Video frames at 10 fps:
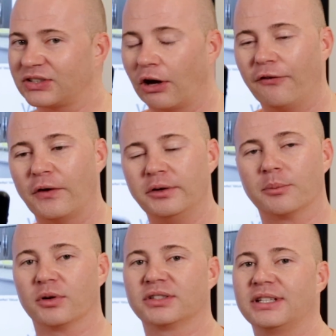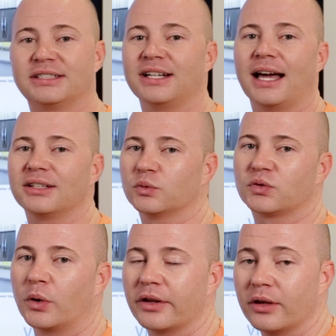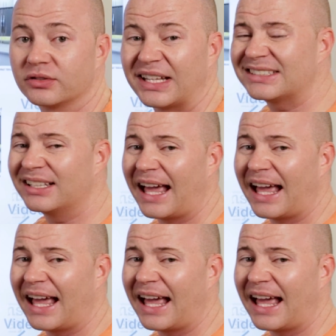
cell phone number, it's not just one of those. That's